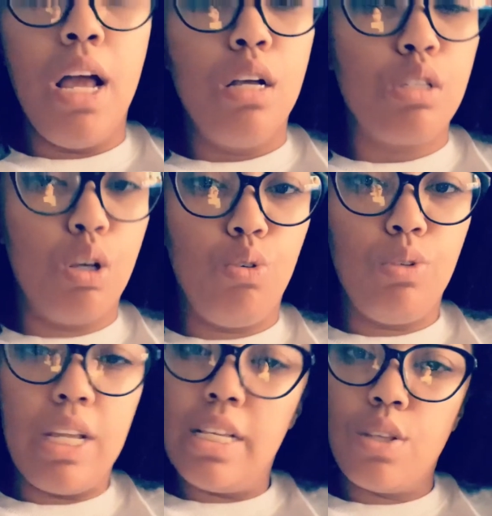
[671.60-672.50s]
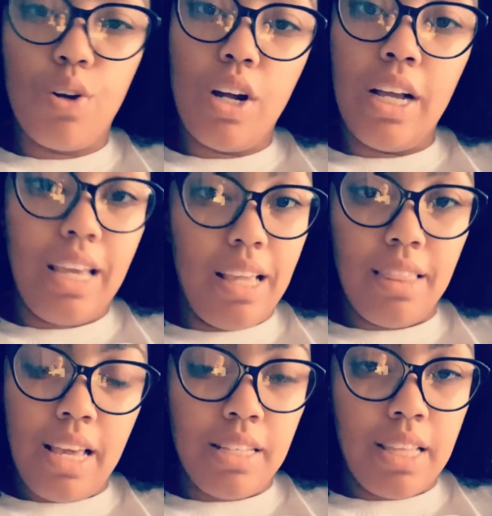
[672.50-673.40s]
So these are, again,
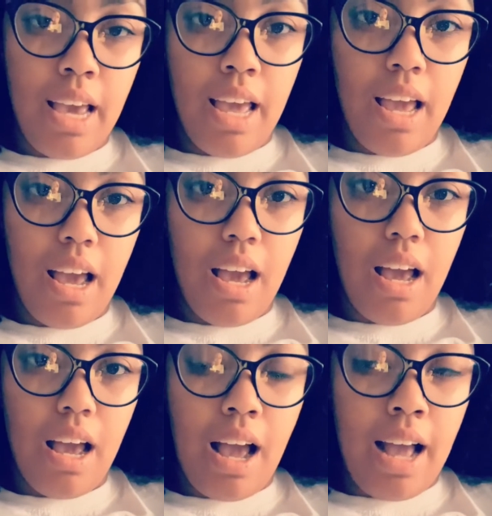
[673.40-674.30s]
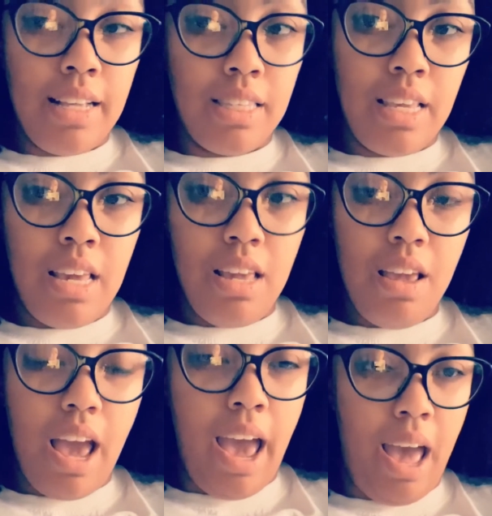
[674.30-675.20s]
things that I
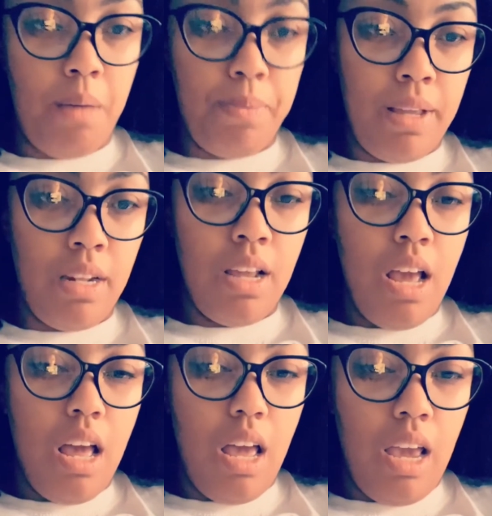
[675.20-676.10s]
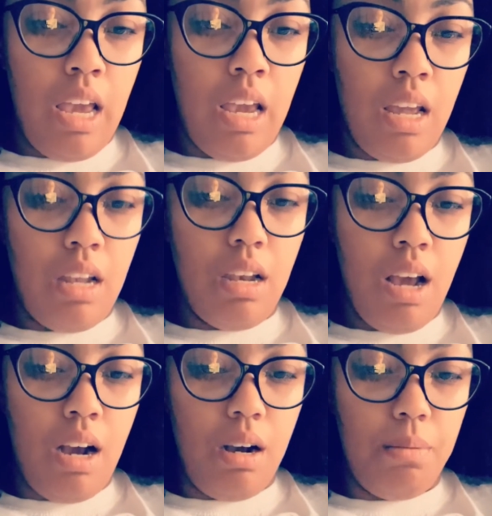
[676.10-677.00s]
see happen. And
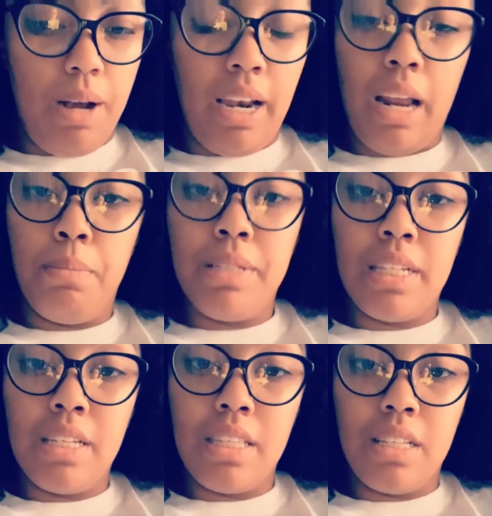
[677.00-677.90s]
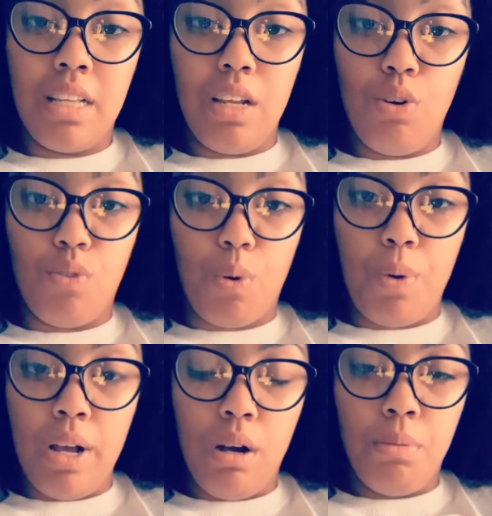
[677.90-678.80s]
a lot of businesses get
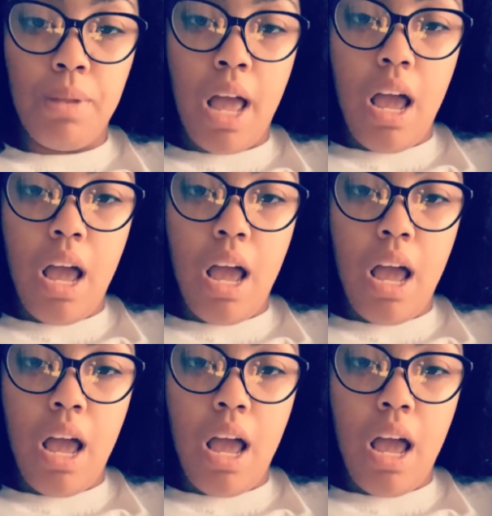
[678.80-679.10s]
overwhelmed.